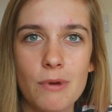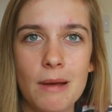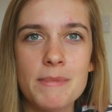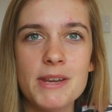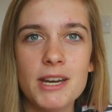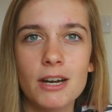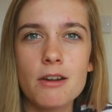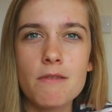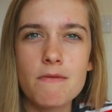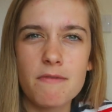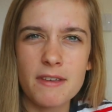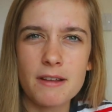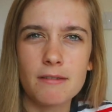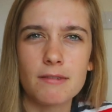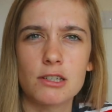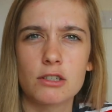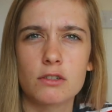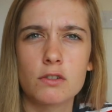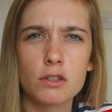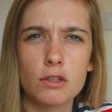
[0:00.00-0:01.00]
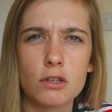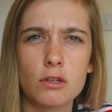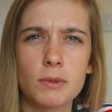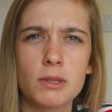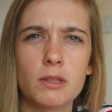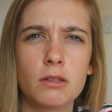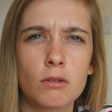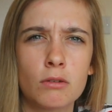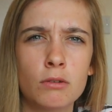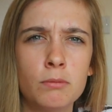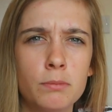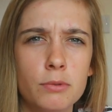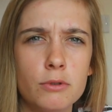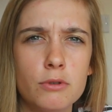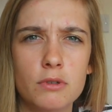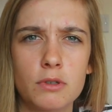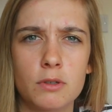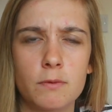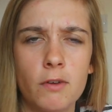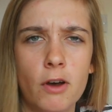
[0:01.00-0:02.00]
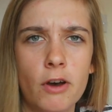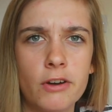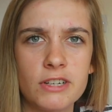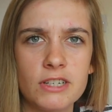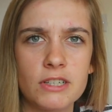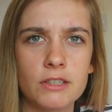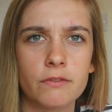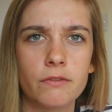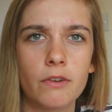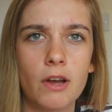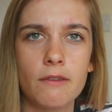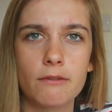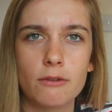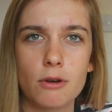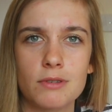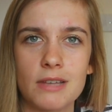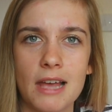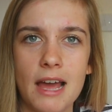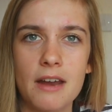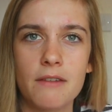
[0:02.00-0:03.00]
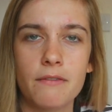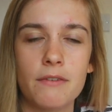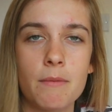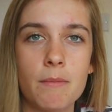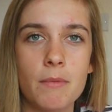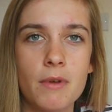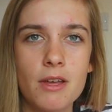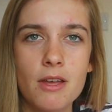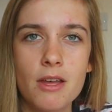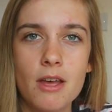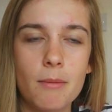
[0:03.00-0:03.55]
I mean, I don't think Rashford's going to win the golden boot because Vardy is five goals ahead of him.